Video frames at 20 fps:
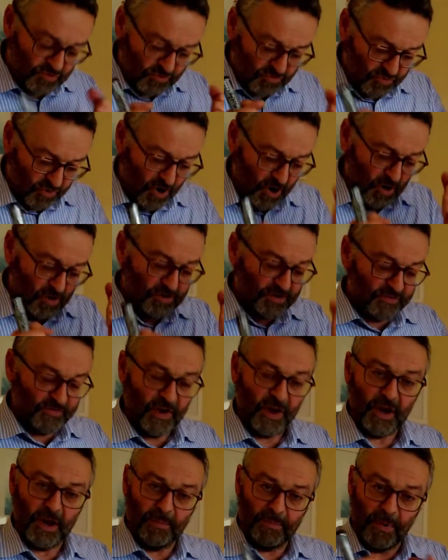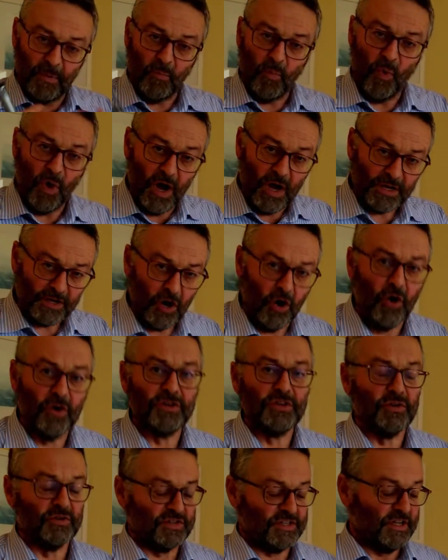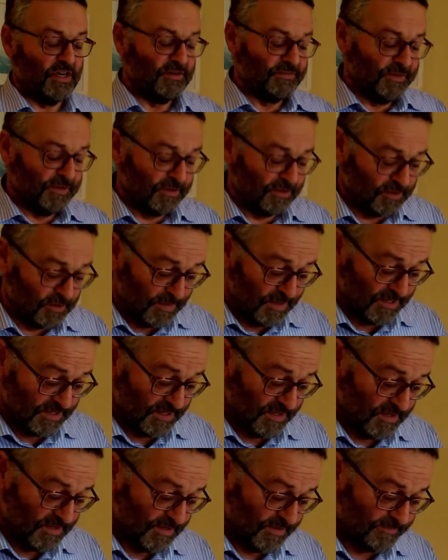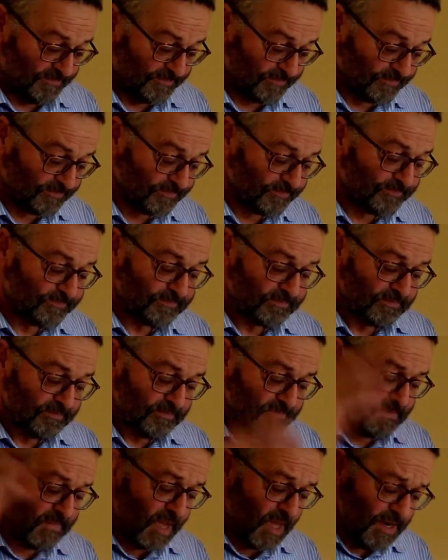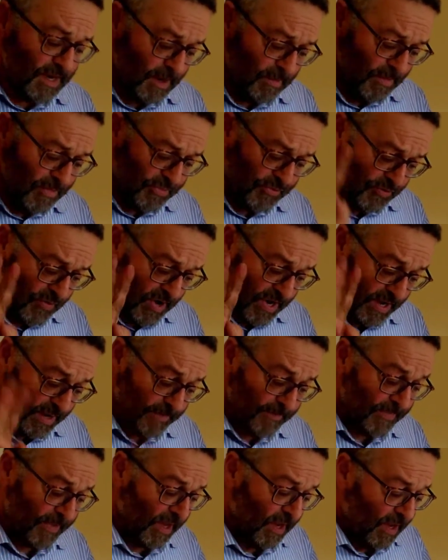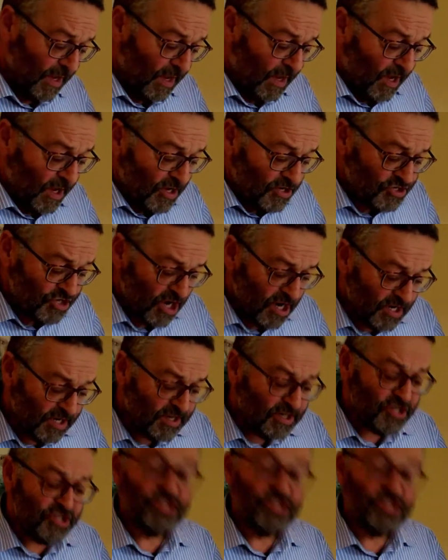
grow, develop and work on yourself and on your business. Number three, chunk and